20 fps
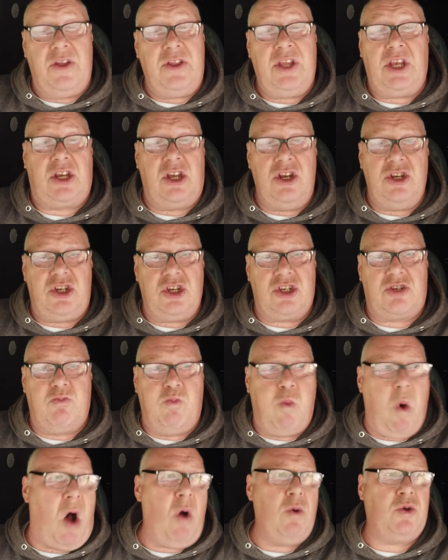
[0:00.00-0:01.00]
that they can
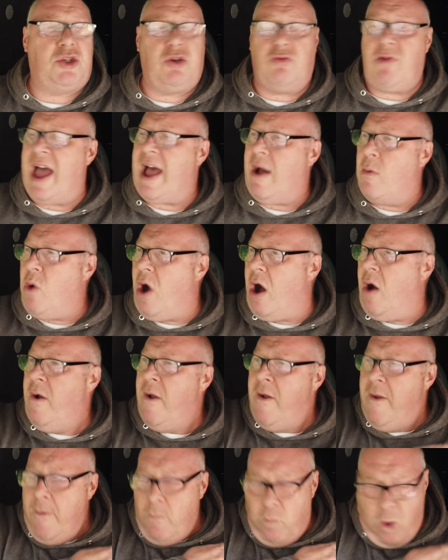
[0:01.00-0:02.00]
just waltz around
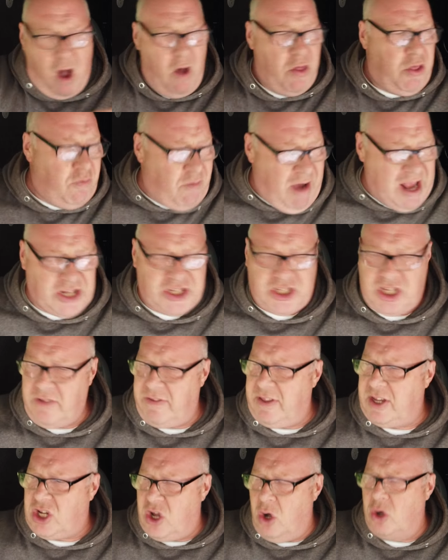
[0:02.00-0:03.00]
while the rest
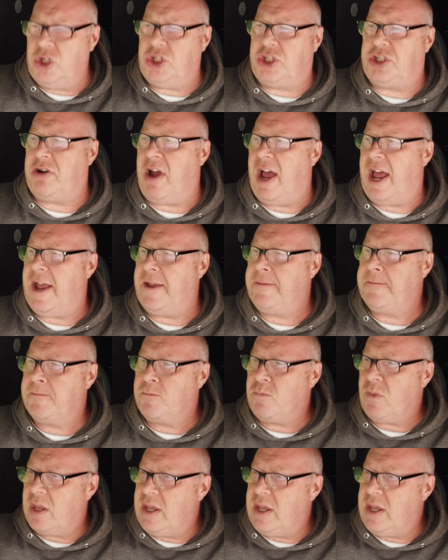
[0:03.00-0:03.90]
of the country,